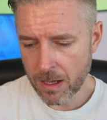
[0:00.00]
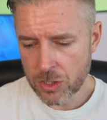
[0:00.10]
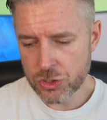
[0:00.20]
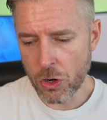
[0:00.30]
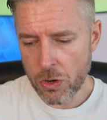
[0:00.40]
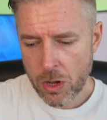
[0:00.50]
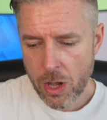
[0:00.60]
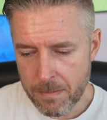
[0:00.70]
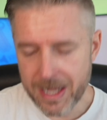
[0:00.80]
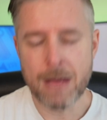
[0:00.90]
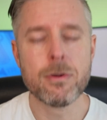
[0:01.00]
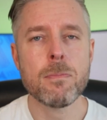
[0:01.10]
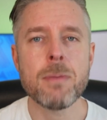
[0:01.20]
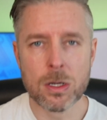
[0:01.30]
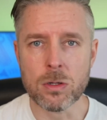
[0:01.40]
So being able to
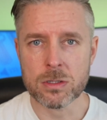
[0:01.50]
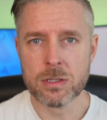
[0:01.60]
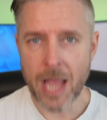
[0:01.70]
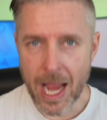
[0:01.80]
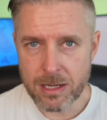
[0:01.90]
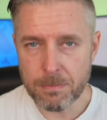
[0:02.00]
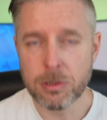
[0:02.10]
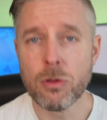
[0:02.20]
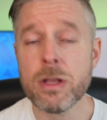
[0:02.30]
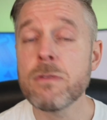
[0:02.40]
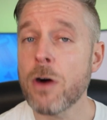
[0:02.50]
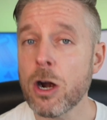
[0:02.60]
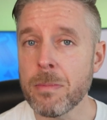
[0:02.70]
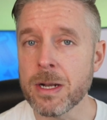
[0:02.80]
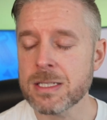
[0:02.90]
build and deploy
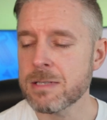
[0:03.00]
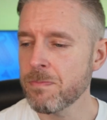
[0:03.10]
environments